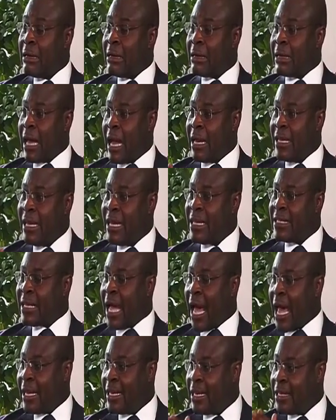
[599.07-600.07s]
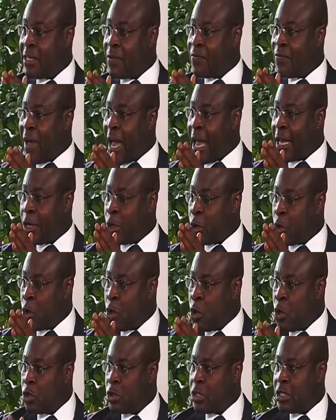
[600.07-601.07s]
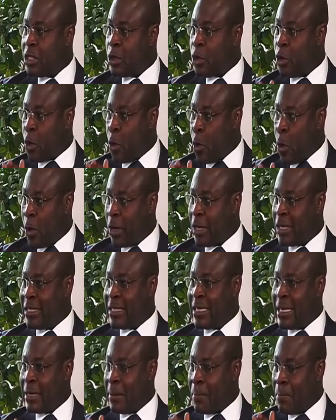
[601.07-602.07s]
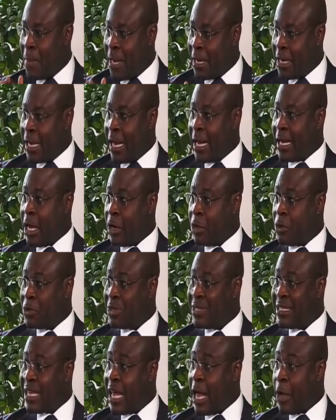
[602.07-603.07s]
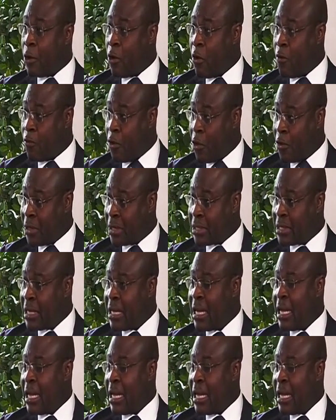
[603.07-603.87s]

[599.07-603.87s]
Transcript: Ghanaians identify good quality made in Ghana goods and go for it.